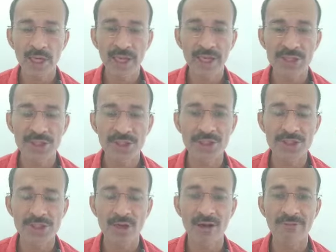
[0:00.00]

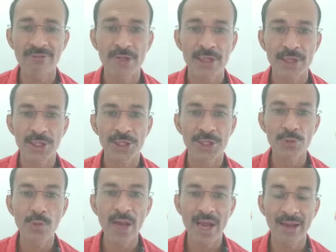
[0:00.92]
collections of
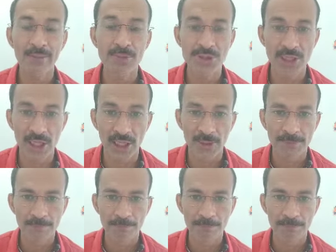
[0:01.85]
New Hampshire.